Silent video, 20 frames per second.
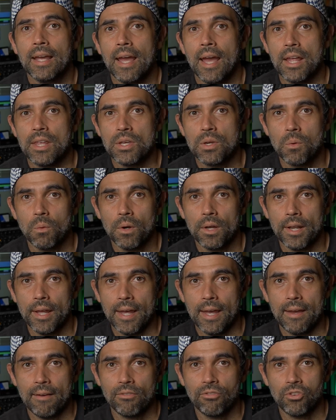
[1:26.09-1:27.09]
and you want to
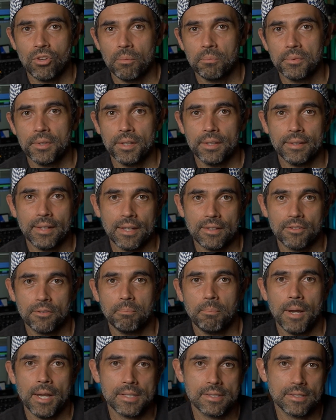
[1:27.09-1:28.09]
have something that
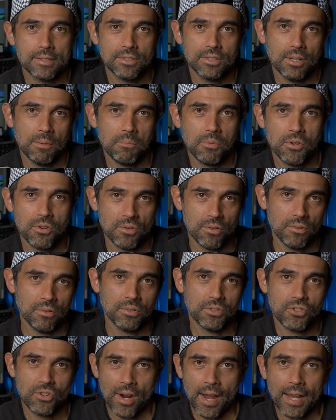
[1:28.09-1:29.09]
spices up your
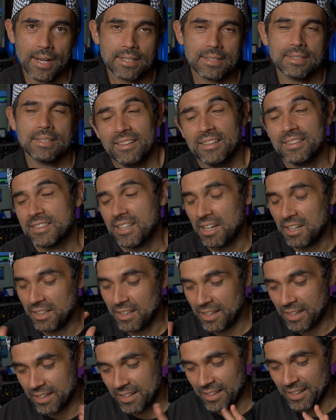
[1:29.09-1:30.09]
tracks. This kind of
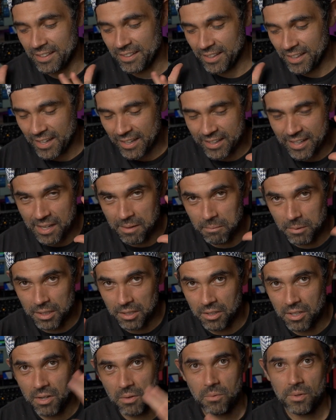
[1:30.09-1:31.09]
like idea came
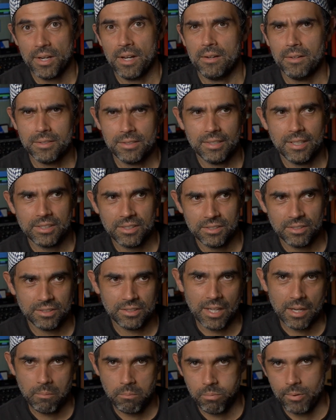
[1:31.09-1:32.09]
along when I was like just
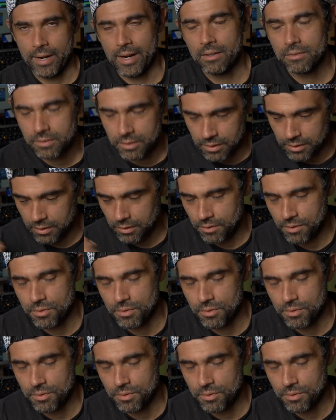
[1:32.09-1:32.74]
like browsing